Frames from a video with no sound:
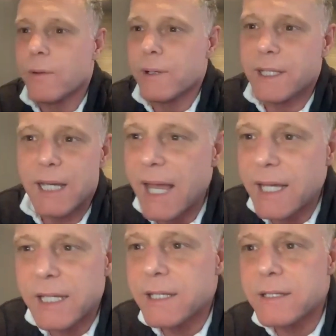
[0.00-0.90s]
in the
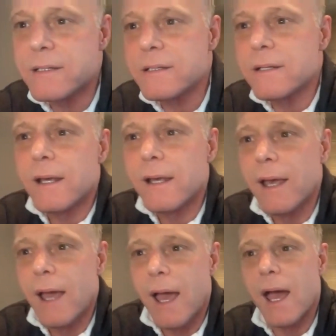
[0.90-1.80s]
80s.
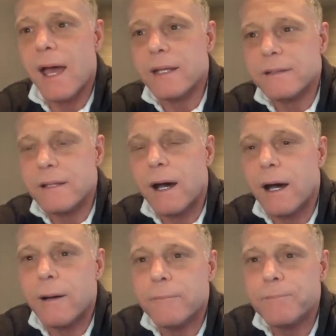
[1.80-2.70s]
And
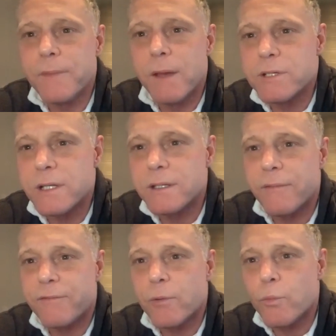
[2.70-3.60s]
it was a
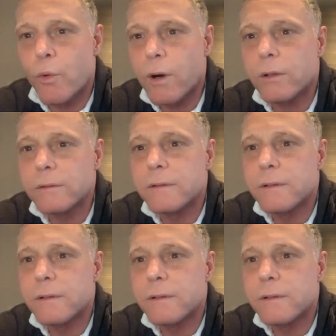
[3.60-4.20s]
different world.